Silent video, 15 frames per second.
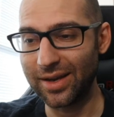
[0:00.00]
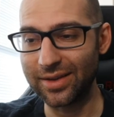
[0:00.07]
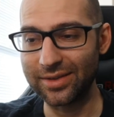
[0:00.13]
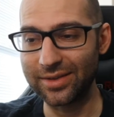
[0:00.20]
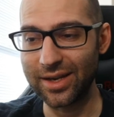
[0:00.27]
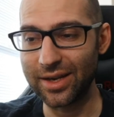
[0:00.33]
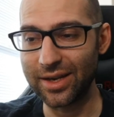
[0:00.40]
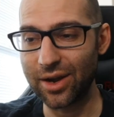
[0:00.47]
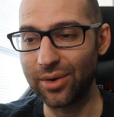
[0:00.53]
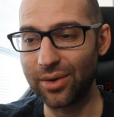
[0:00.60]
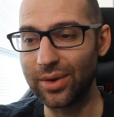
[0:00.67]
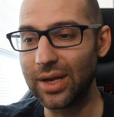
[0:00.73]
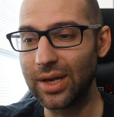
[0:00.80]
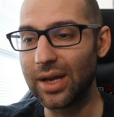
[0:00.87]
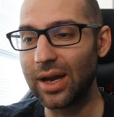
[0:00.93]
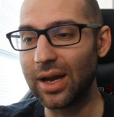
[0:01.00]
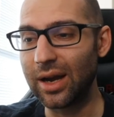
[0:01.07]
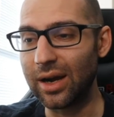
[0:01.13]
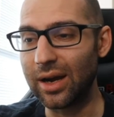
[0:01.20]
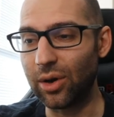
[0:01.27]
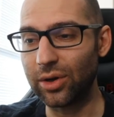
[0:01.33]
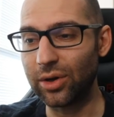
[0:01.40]
there you go.
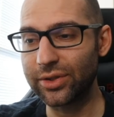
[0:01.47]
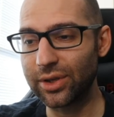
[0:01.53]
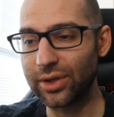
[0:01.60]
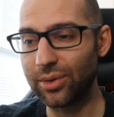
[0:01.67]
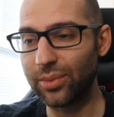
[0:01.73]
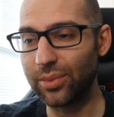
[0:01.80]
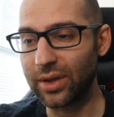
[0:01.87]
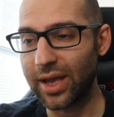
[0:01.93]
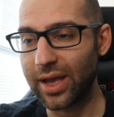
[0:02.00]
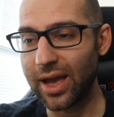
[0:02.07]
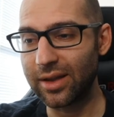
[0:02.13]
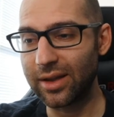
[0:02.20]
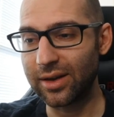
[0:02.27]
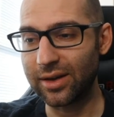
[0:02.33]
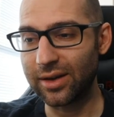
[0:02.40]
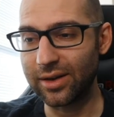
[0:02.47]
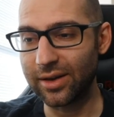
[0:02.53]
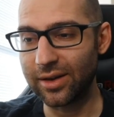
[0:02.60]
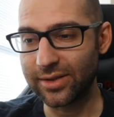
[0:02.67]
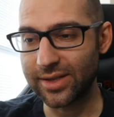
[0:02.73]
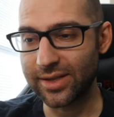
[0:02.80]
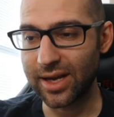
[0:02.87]
Also, we'll get
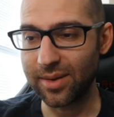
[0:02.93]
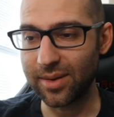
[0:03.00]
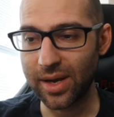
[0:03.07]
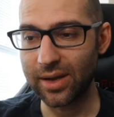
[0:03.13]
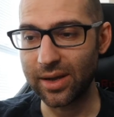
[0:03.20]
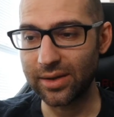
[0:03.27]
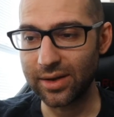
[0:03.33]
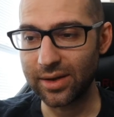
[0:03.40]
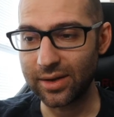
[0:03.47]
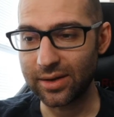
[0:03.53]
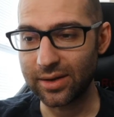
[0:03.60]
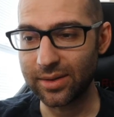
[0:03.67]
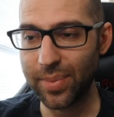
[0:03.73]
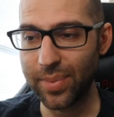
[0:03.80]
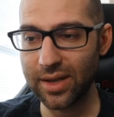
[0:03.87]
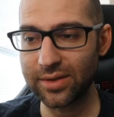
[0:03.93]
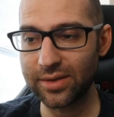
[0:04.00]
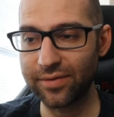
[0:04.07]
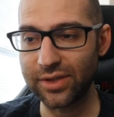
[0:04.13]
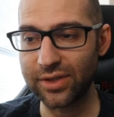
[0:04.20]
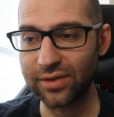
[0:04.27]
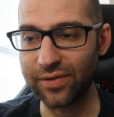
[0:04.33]
on Dynamite
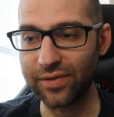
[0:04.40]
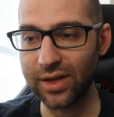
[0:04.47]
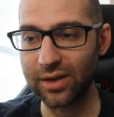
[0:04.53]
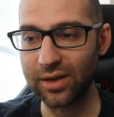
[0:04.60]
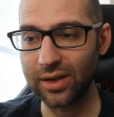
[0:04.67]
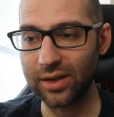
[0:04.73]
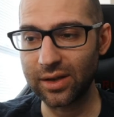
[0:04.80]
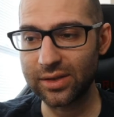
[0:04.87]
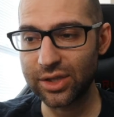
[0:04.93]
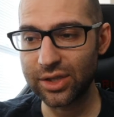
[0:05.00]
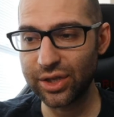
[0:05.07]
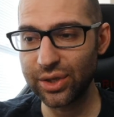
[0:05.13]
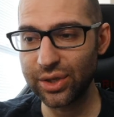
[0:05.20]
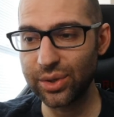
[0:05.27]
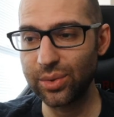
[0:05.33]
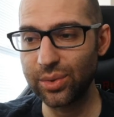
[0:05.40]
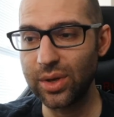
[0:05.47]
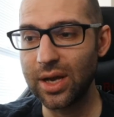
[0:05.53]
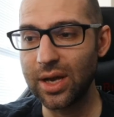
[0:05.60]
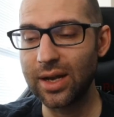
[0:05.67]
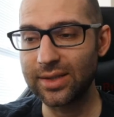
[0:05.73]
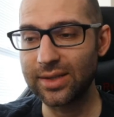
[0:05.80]
Penta versus Phoenix 2,
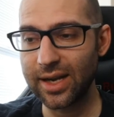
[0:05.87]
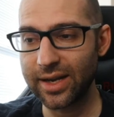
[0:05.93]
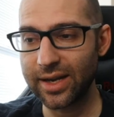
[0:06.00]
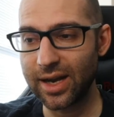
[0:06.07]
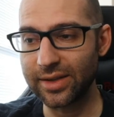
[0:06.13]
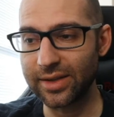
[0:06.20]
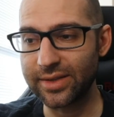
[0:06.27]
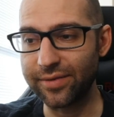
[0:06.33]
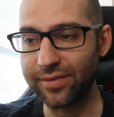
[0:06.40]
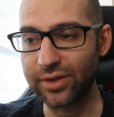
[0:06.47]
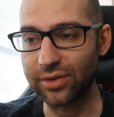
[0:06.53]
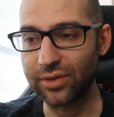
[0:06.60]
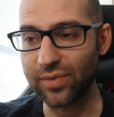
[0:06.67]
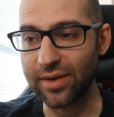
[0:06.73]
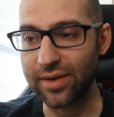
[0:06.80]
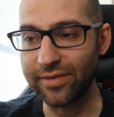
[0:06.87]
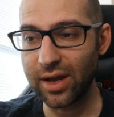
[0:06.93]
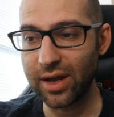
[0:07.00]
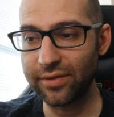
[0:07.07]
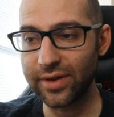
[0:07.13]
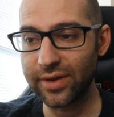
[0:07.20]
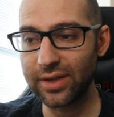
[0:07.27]
Ty Conti versus Red
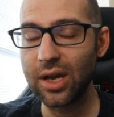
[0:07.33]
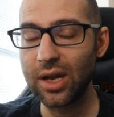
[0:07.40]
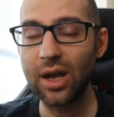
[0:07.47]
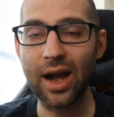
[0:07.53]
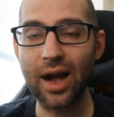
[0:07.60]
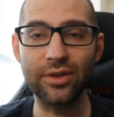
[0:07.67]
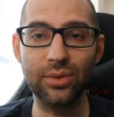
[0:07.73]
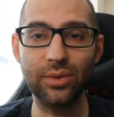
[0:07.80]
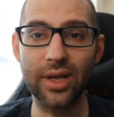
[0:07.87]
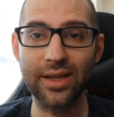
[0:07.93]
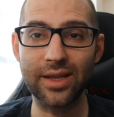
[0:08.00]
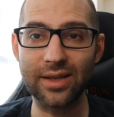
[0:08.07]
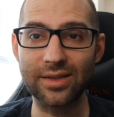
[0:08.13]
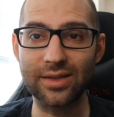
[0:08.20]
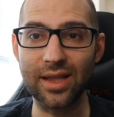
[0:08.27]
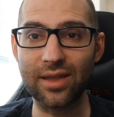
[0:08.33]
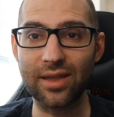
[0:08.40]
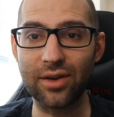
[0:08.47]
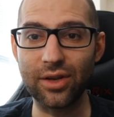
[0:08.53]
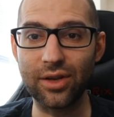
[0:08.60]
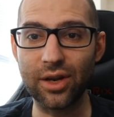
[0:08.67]
Velvet. I do like this, that they're,